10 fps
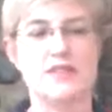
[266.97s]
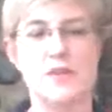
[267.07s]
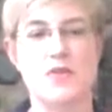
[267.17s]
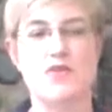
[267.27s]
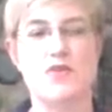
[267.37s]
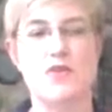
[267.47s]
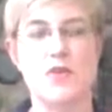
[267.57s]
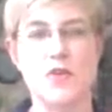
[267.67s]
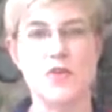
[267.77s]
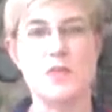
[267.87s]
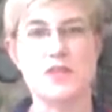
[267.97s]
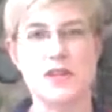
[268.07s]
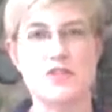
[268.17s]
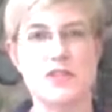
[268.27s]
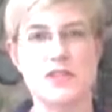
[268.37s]
I'm a firm
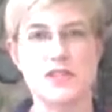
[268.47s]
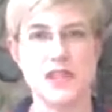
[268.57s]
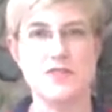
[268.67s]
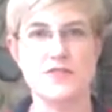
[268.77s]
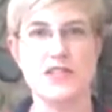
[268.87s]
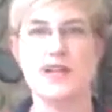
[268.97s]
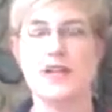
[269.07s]
believer in safety.